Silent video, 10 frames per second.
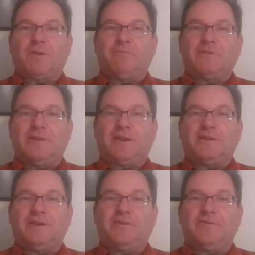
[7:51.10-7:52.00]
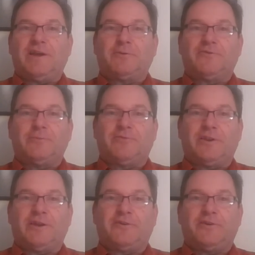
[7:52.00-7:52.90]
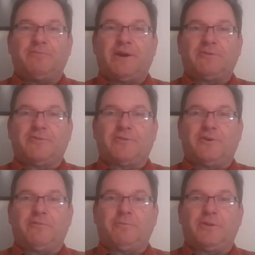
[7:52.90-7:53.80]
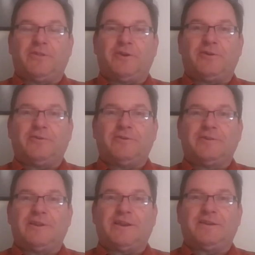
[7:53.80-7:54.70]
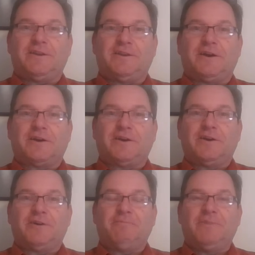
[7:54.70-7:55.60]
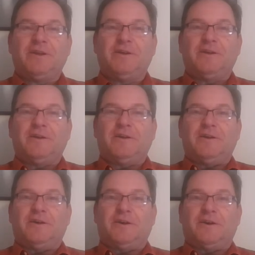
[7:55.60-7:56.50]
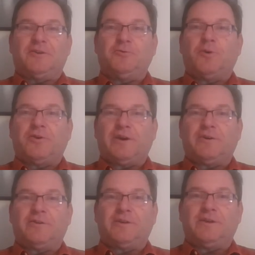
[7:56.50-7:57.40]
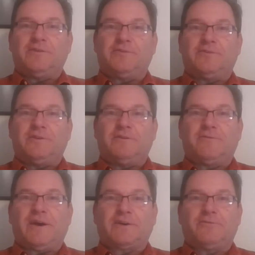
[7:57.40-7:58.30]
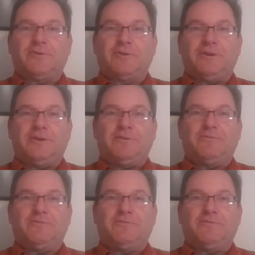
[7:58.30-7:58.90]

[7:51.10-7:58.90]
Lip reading: LinkedIn is now a subsidiary of Microsoft, but their LinkedIn.com URL is in fact fully,